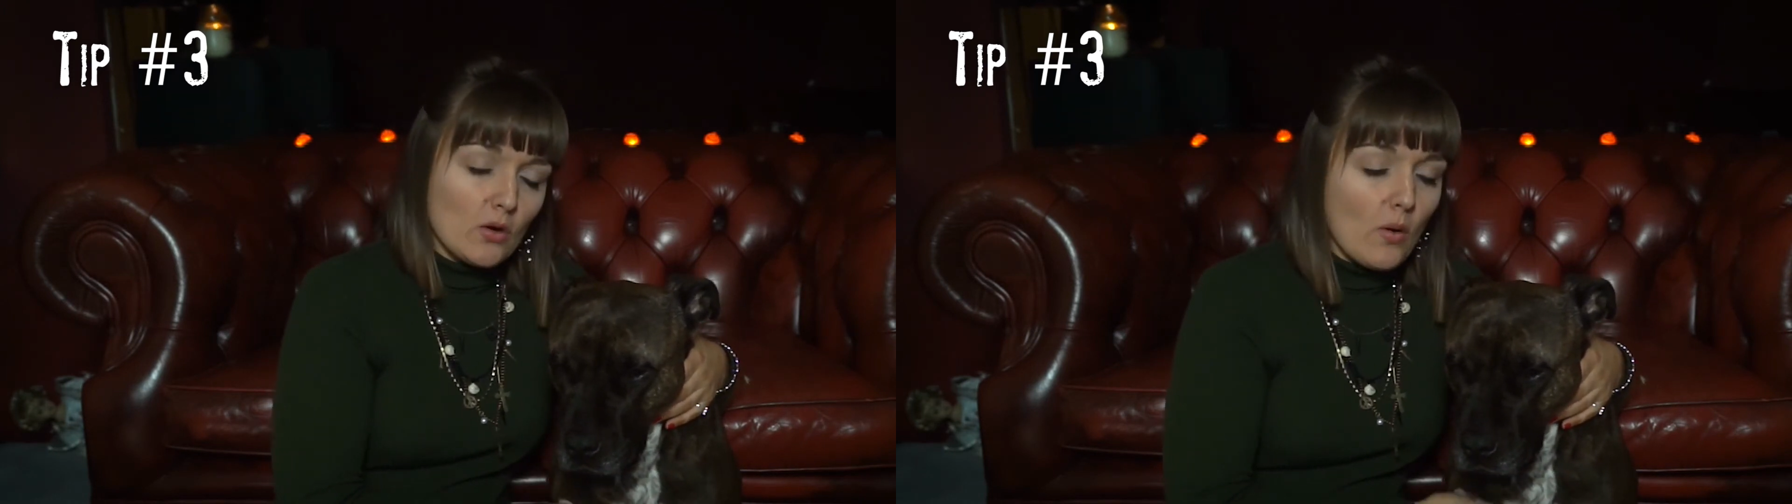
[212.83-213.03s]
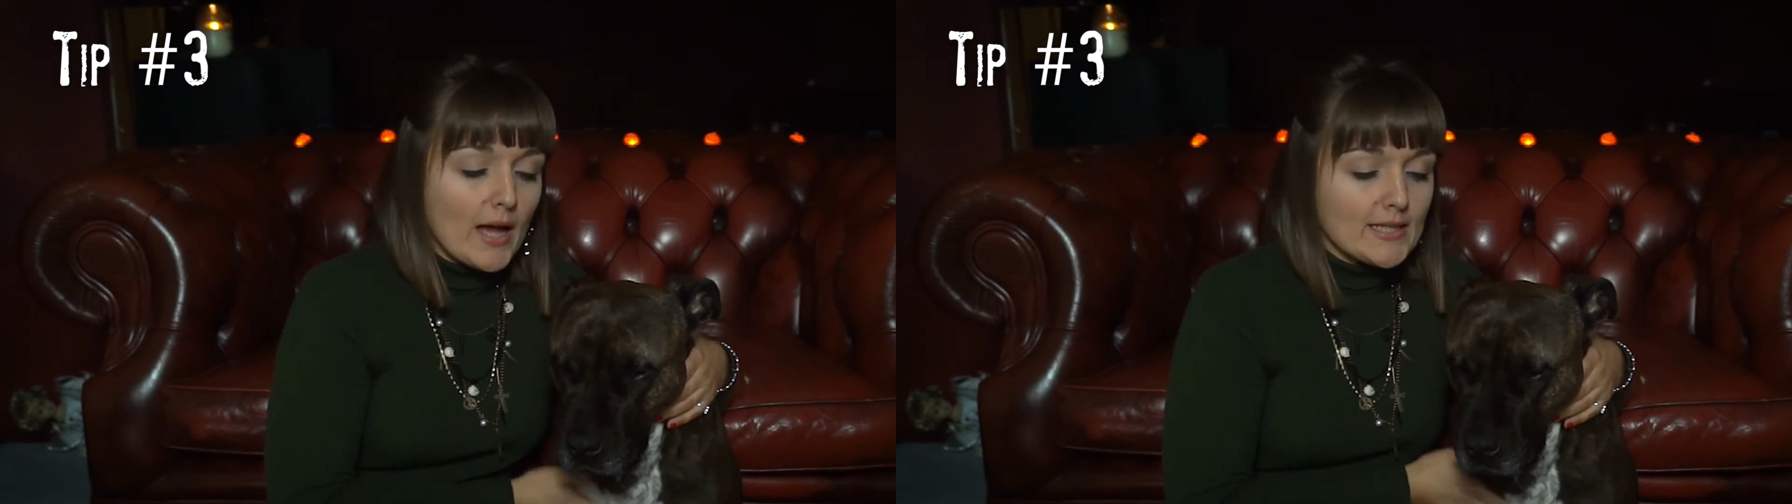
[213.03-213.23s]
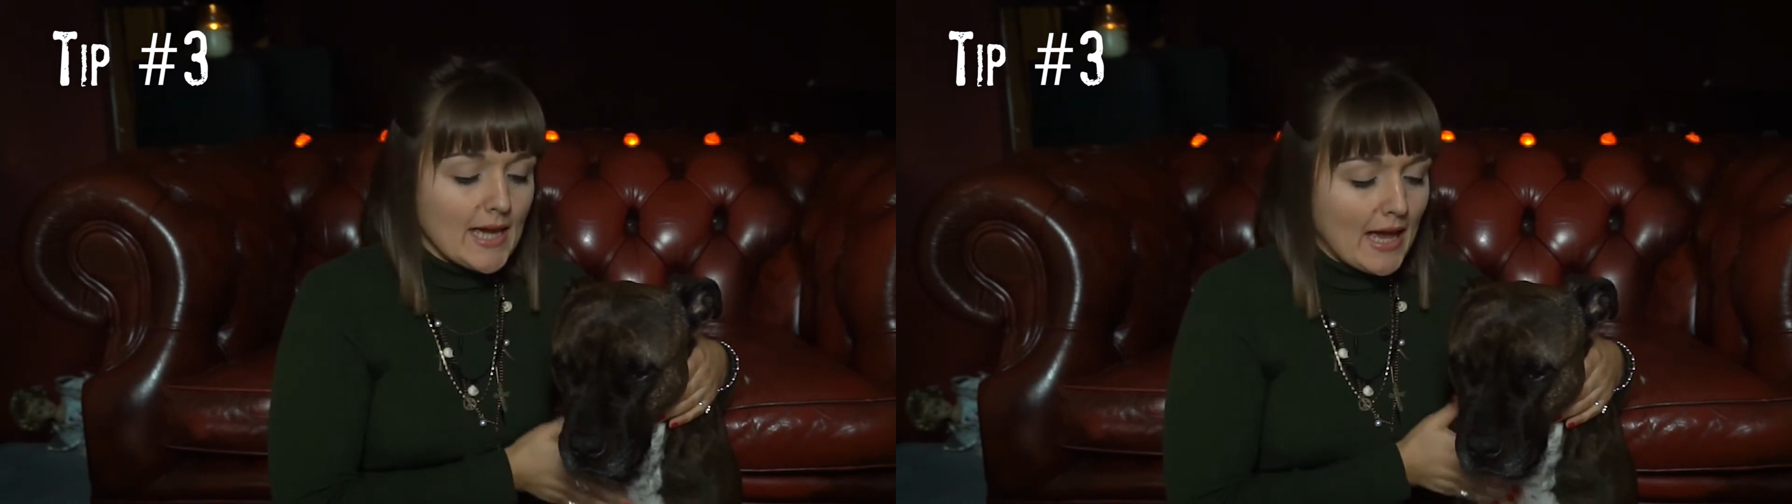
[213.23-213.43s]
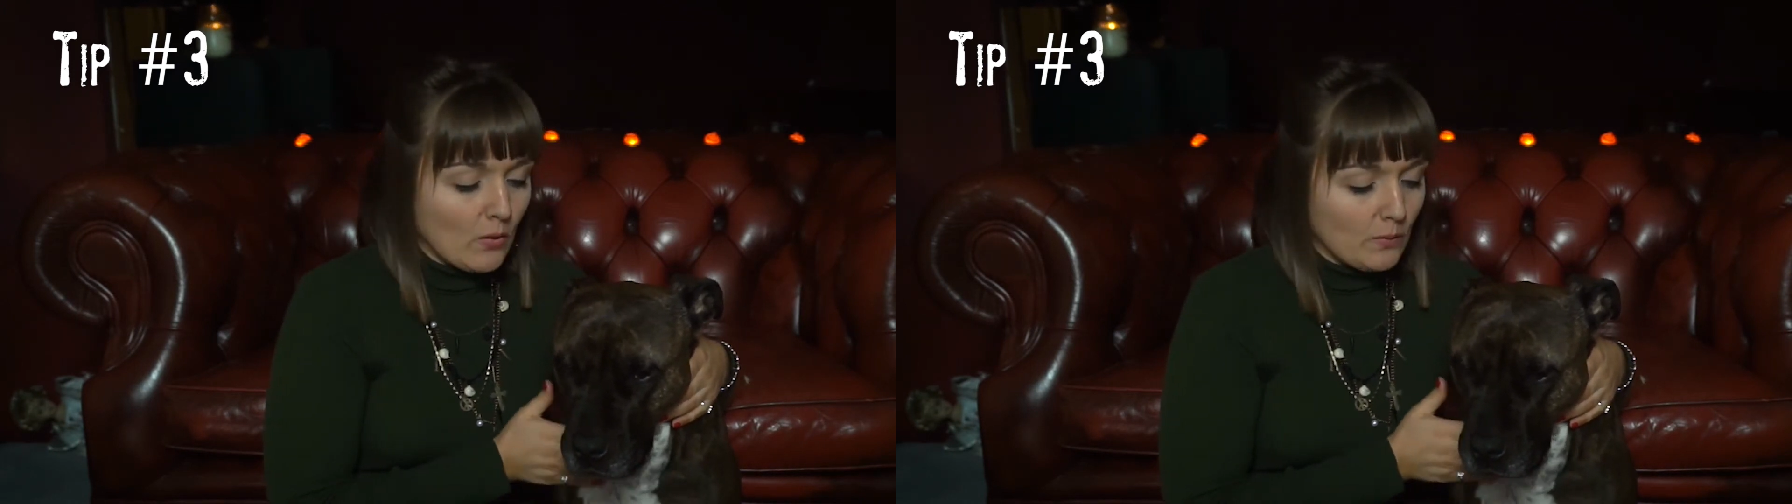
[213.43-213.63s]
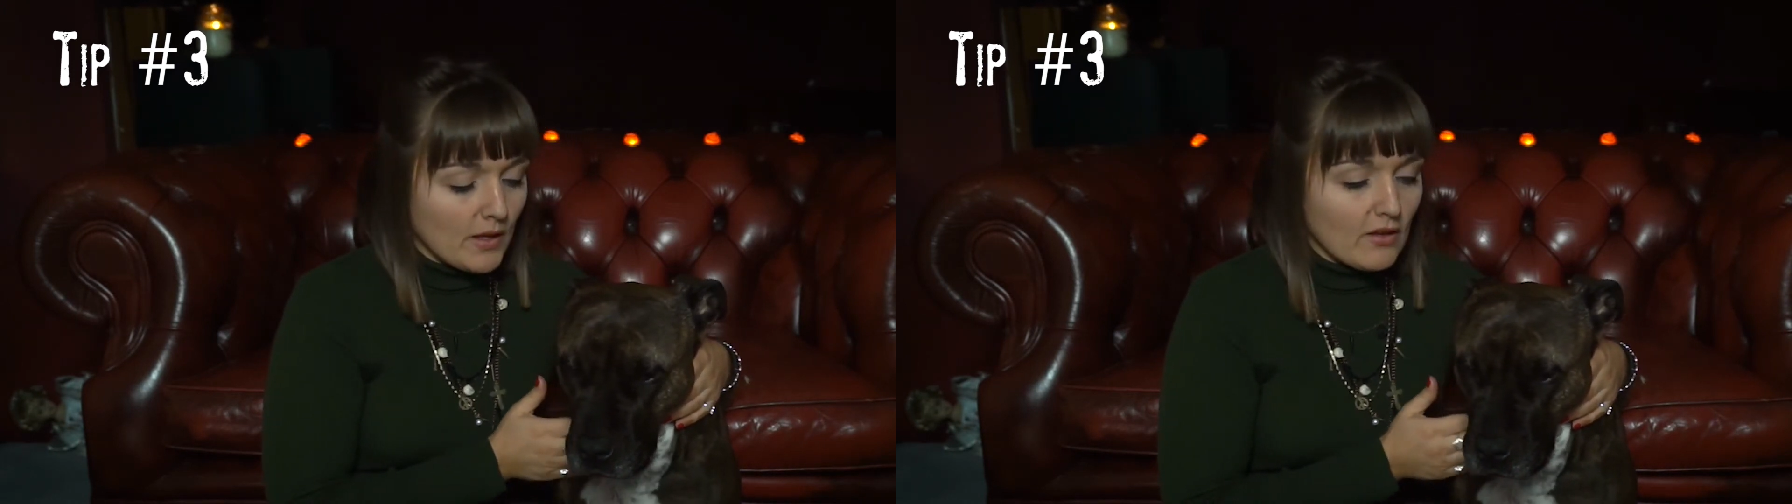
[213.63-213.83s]
quite
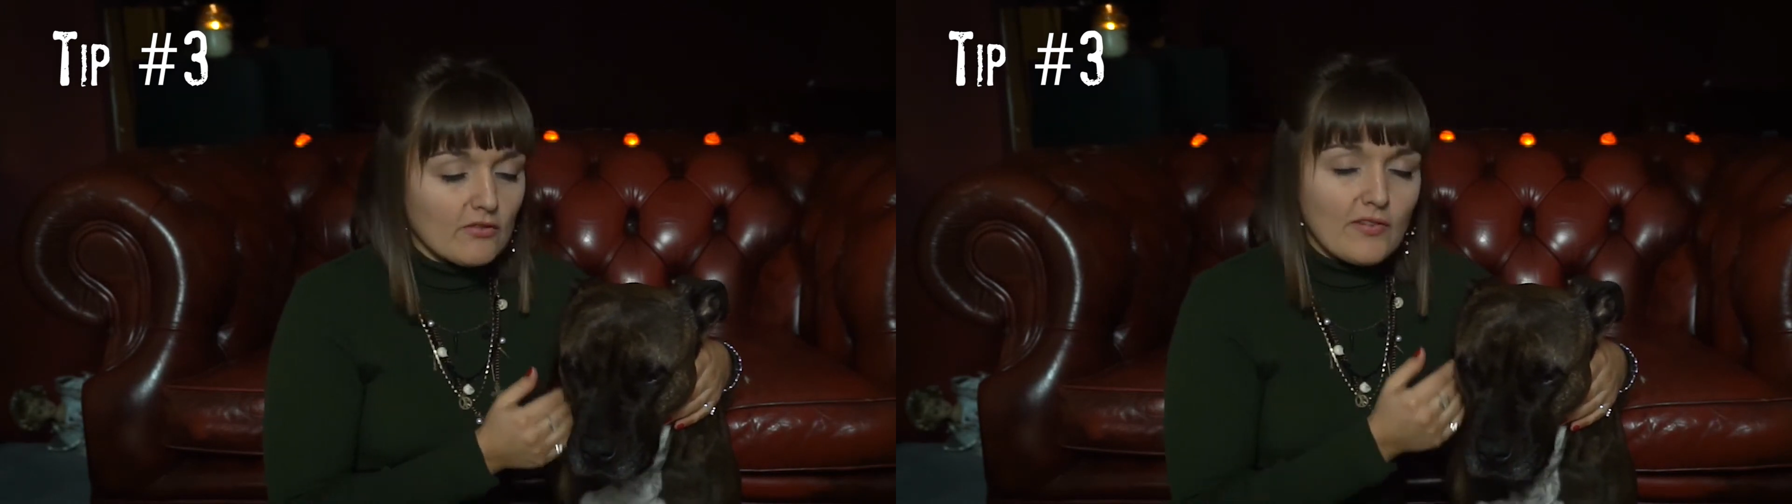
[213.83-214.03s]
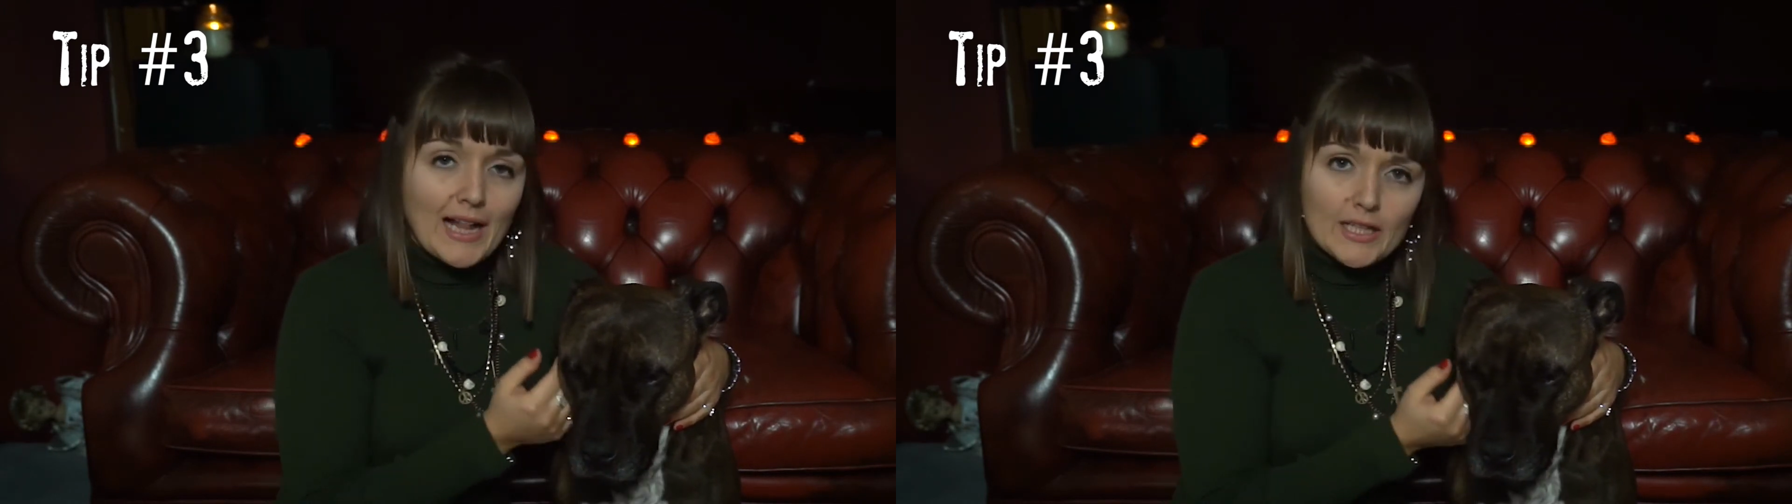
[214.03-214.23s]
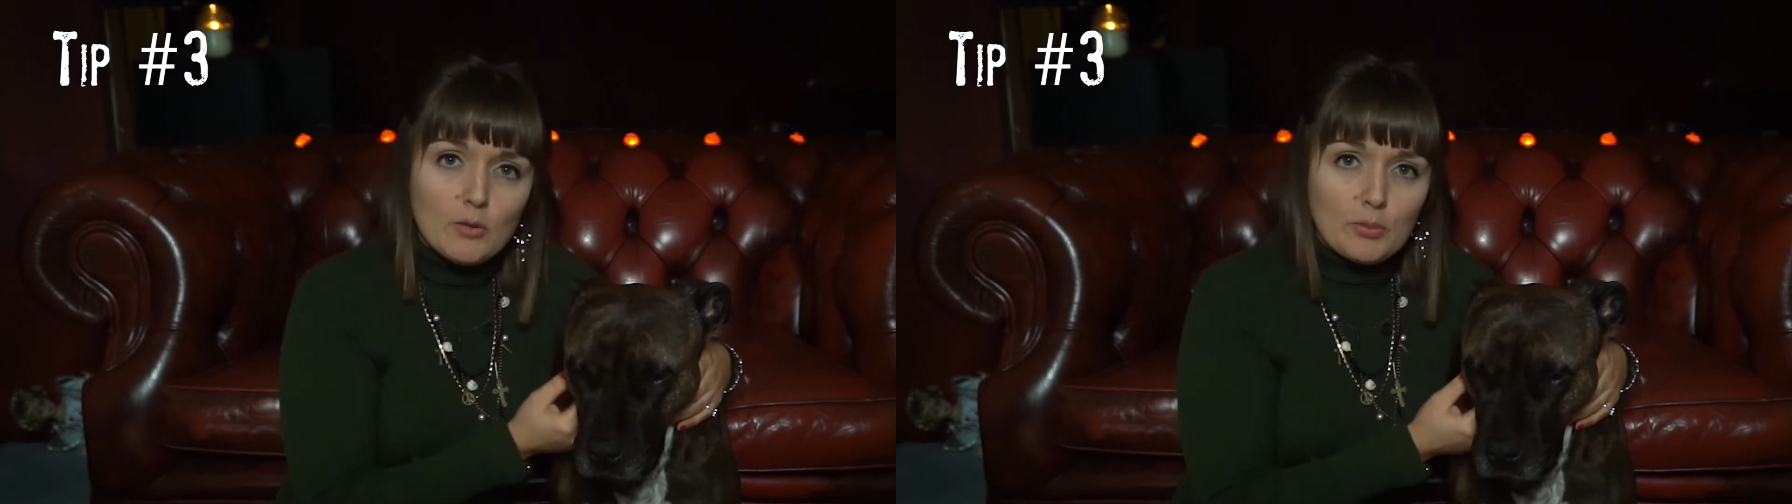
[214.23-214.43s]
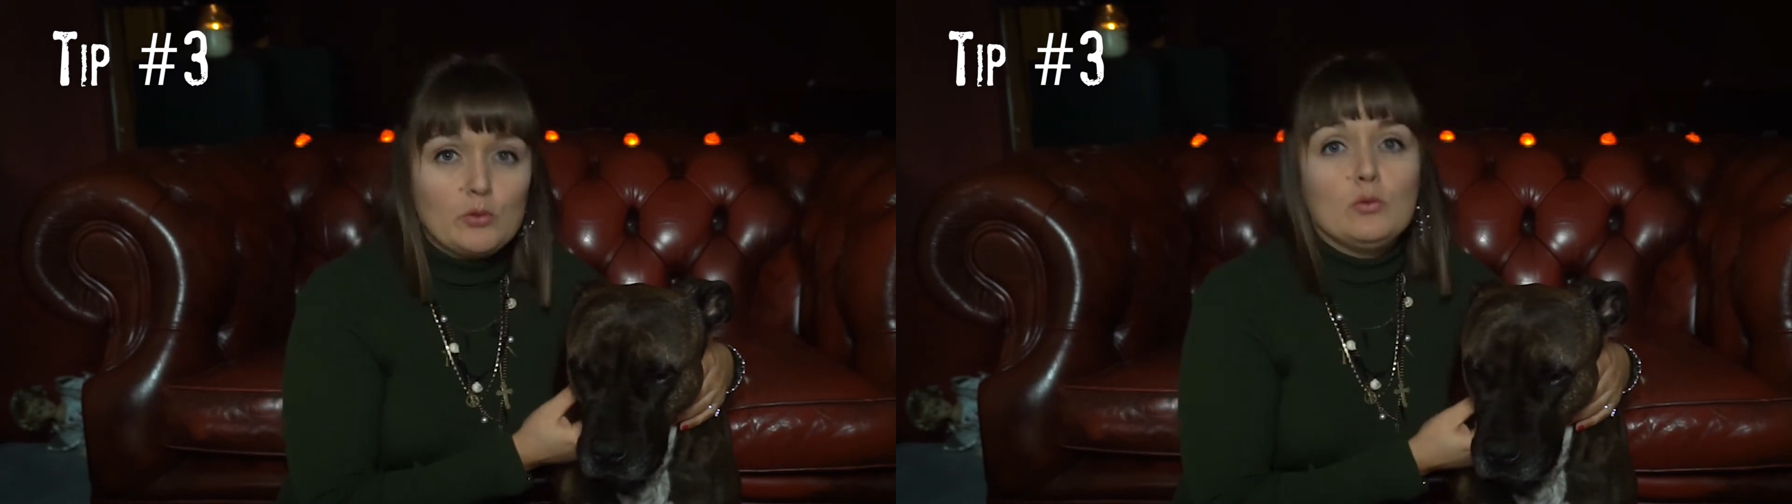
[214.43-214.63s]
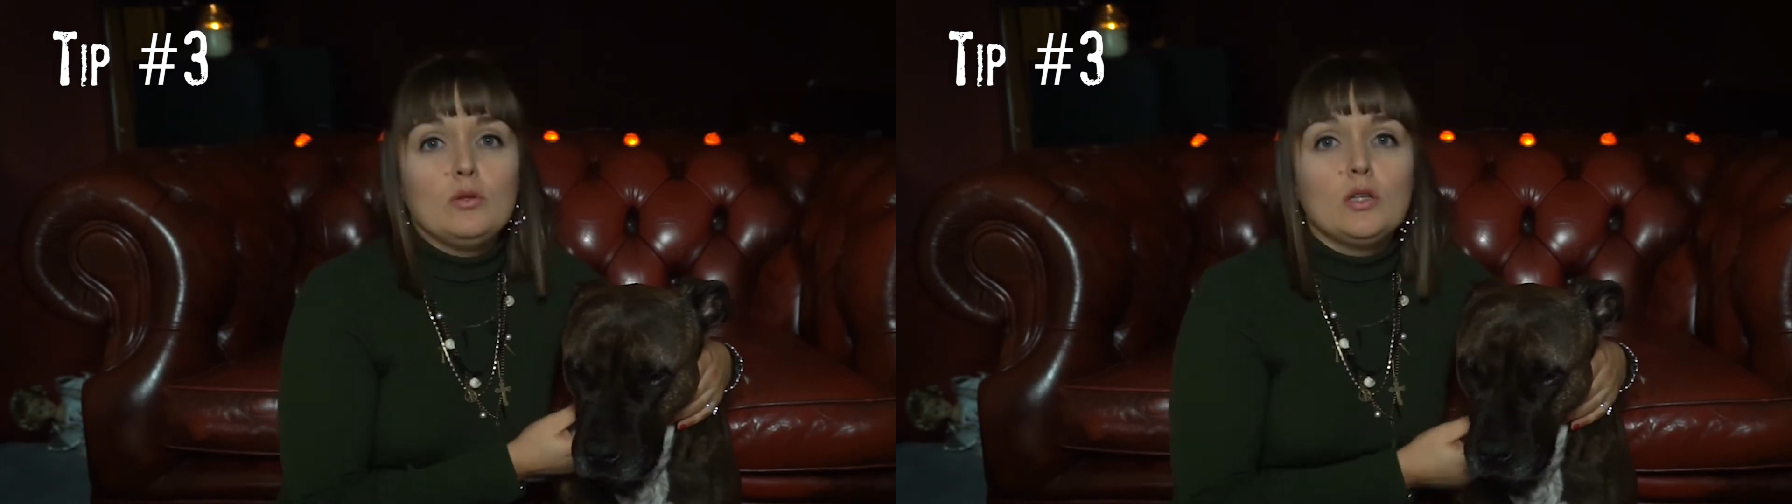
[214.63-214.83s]
how
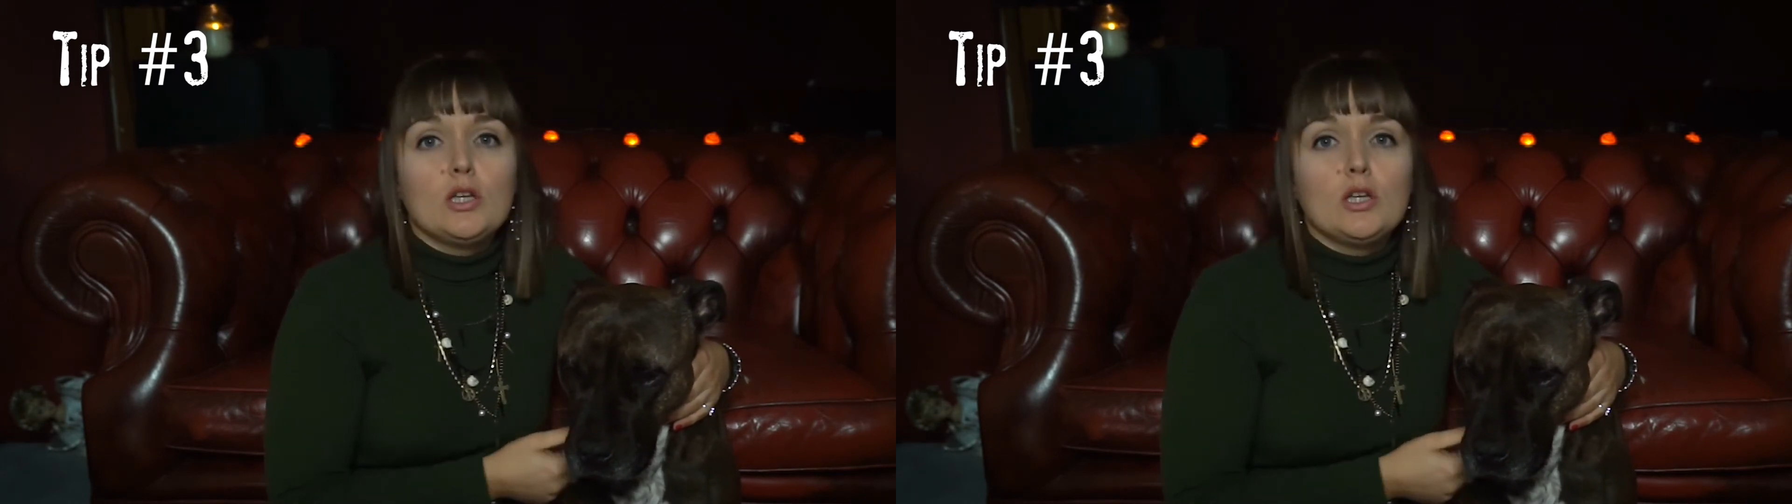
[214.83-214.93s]
valuable